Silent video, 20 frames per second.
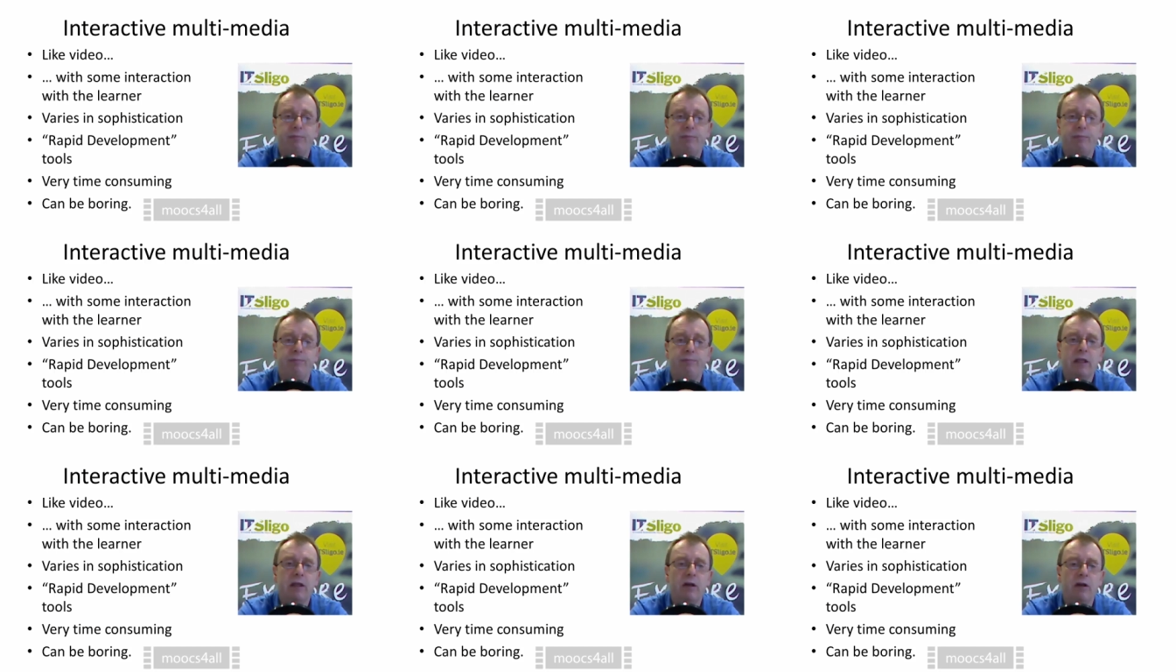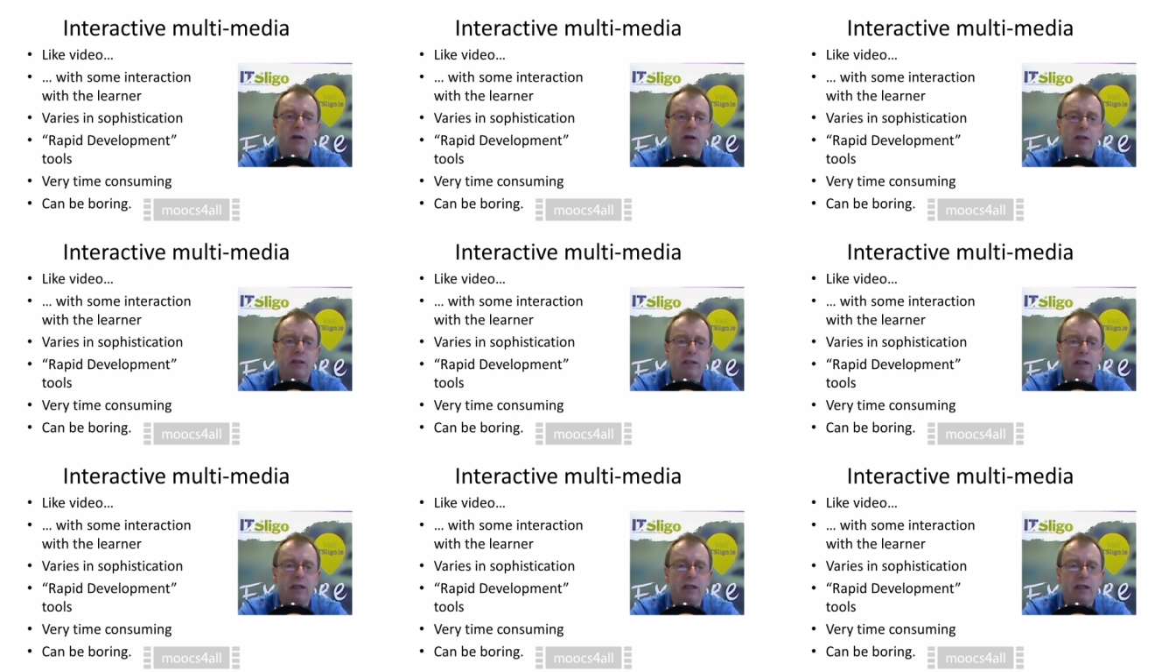
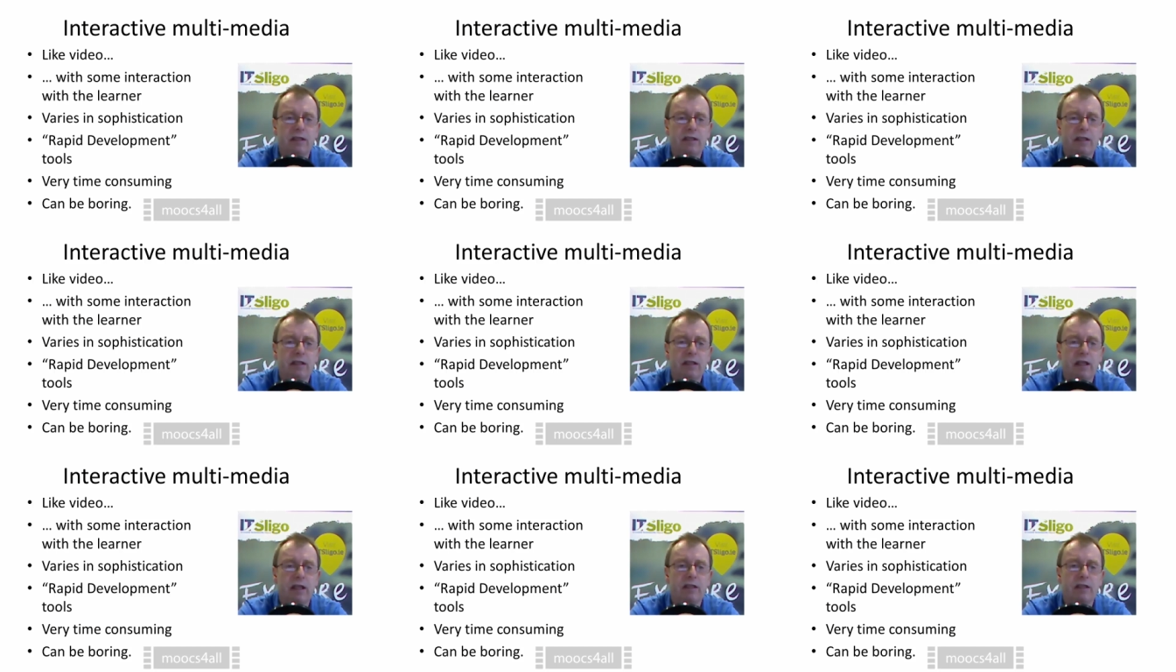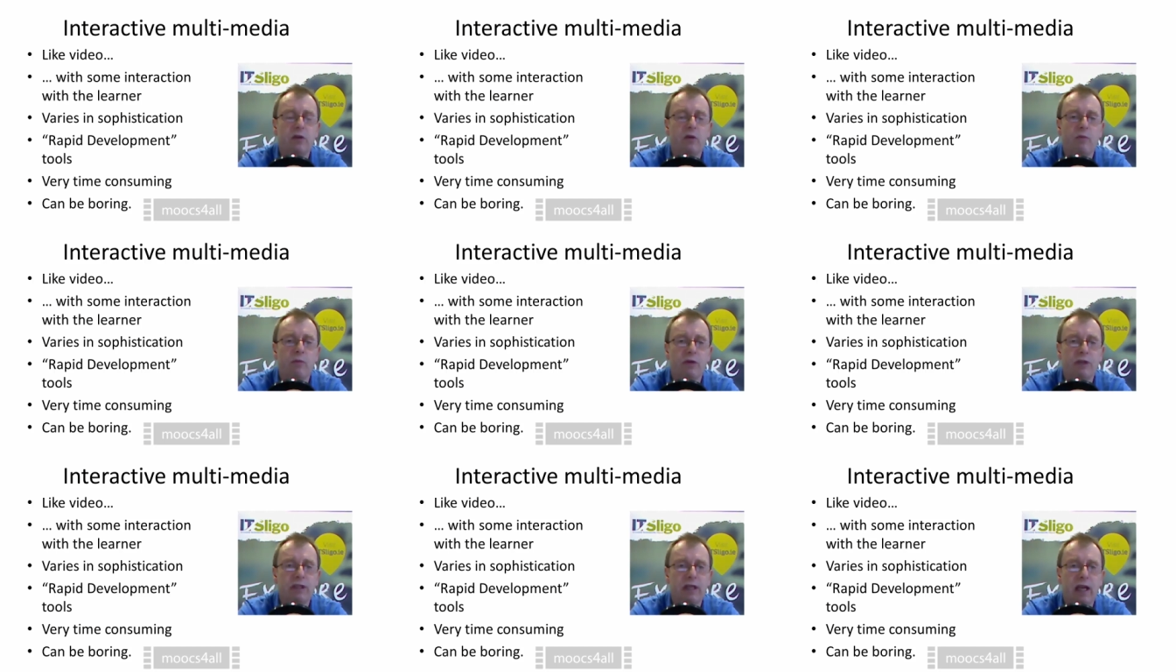because it takes so
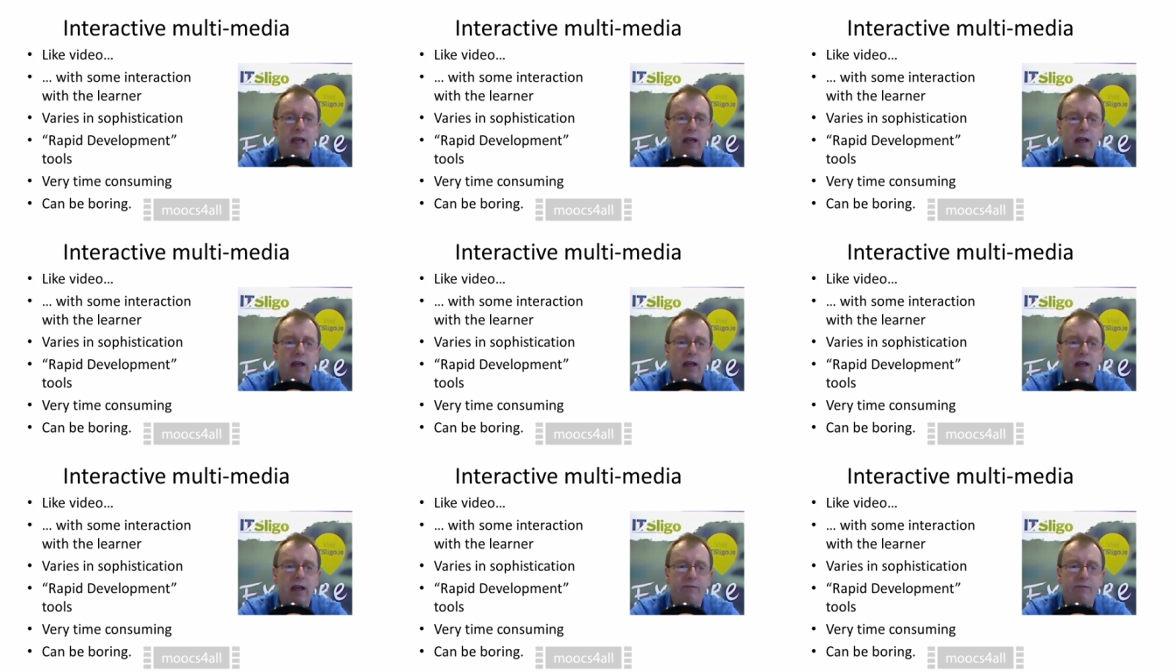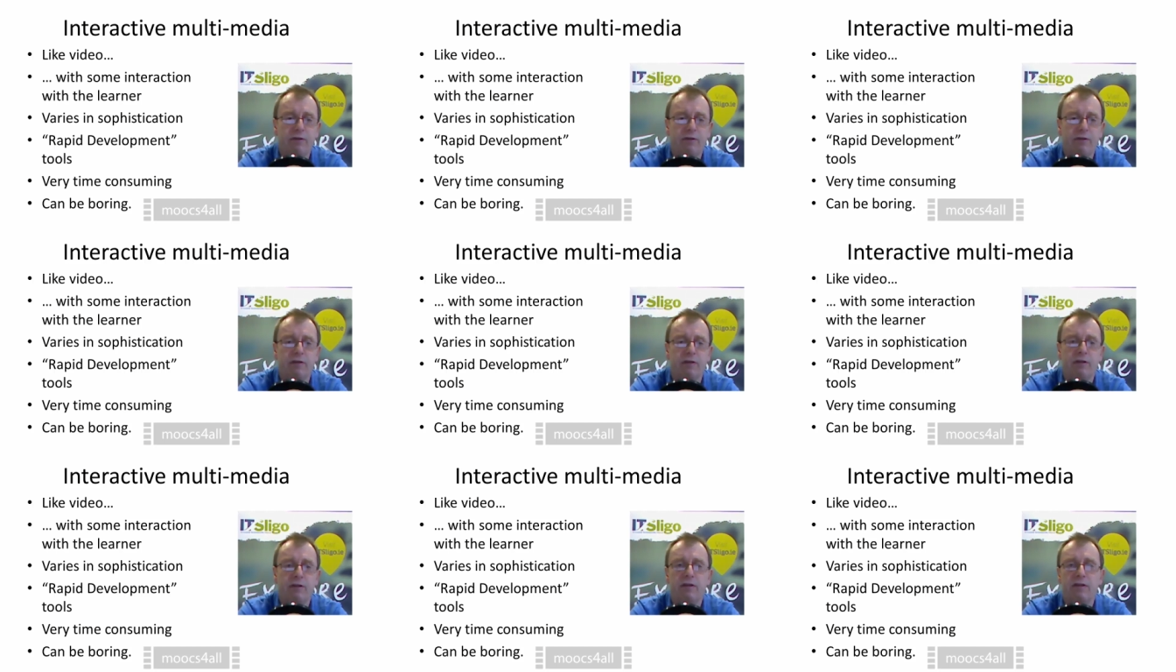much
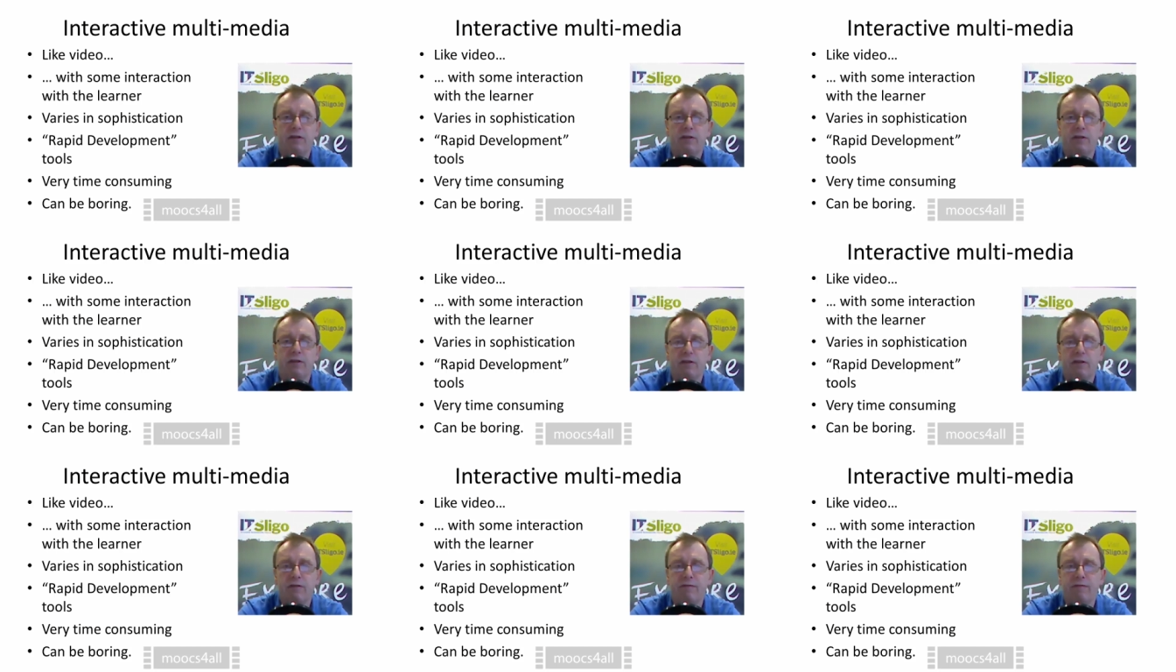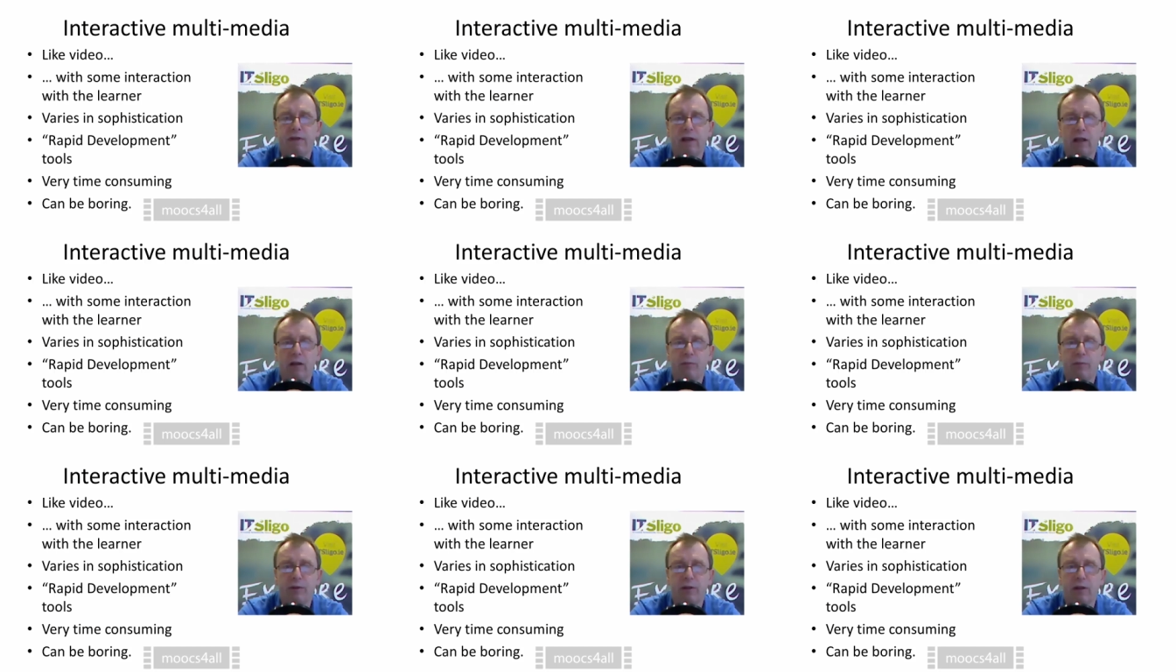effort to
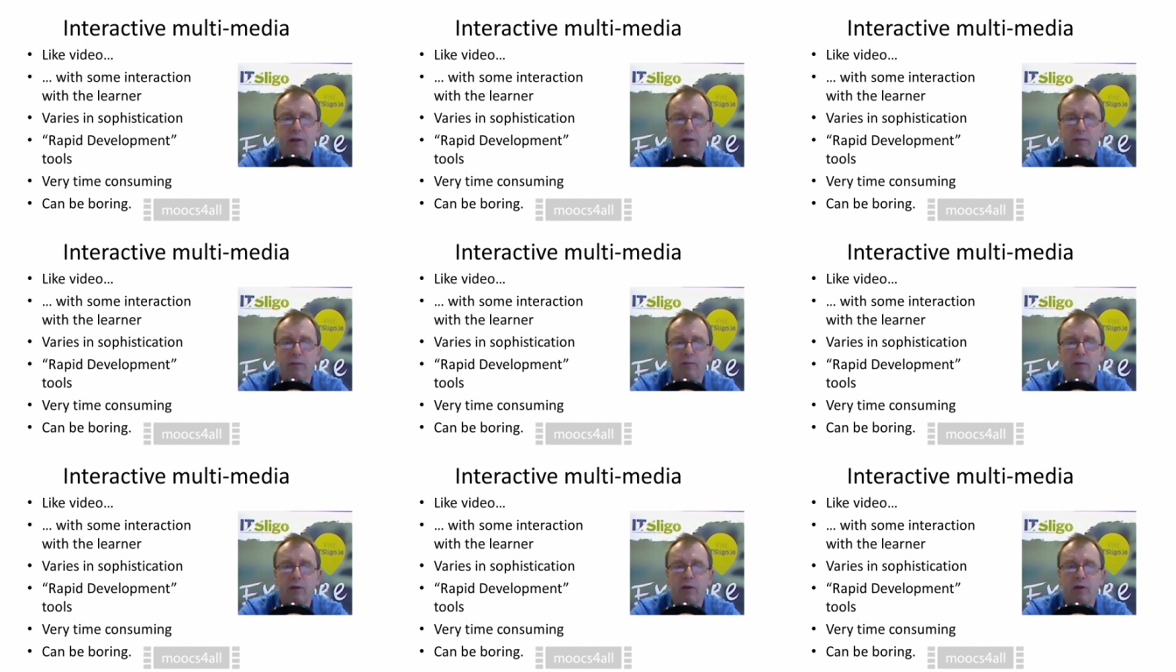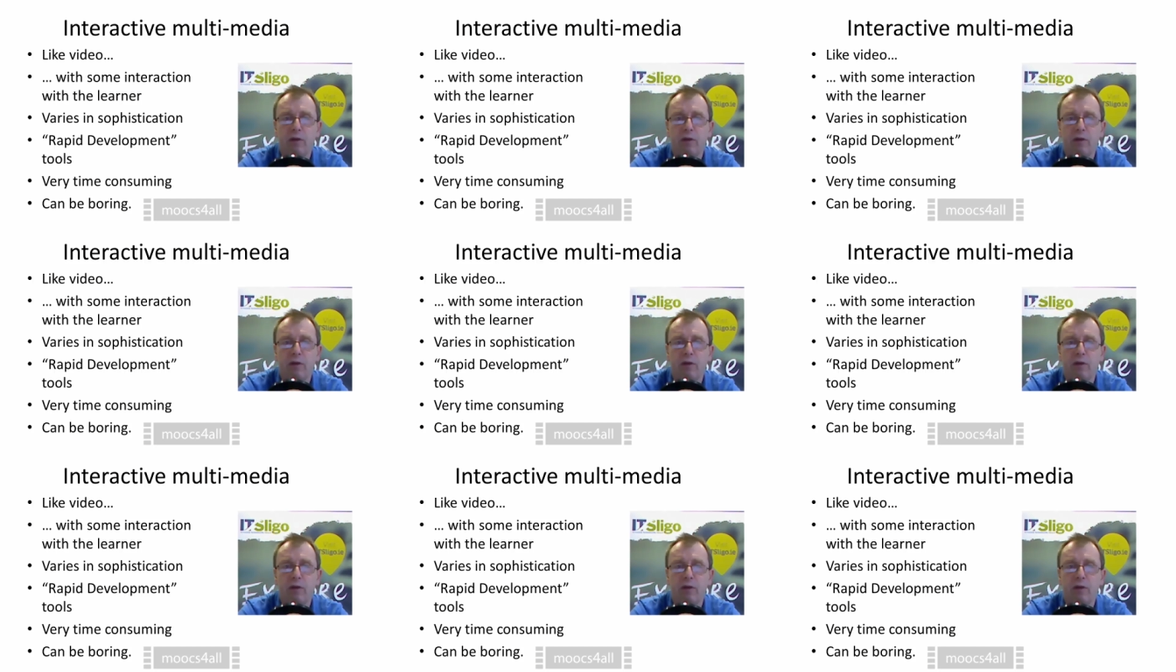develop them,